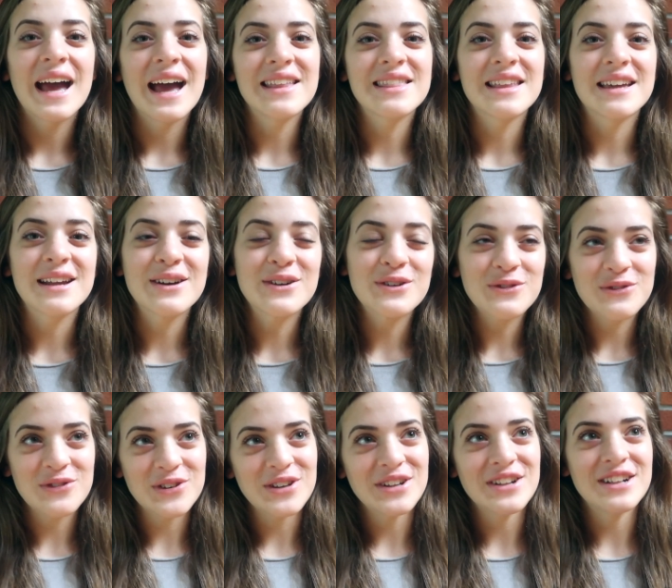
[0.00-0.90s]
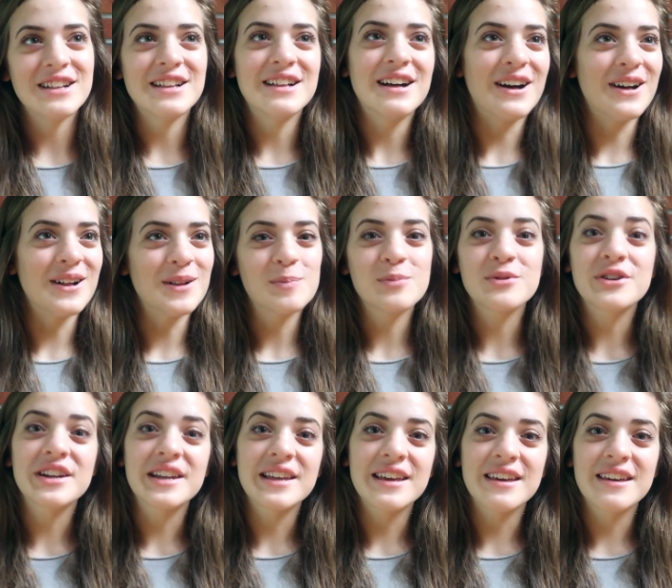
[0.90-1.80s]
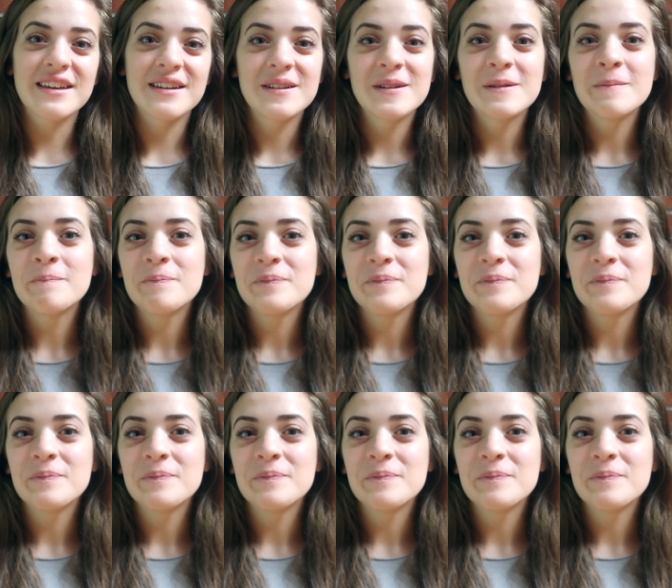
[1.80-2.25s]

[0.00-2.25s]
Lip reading: and then I would feel all pretty,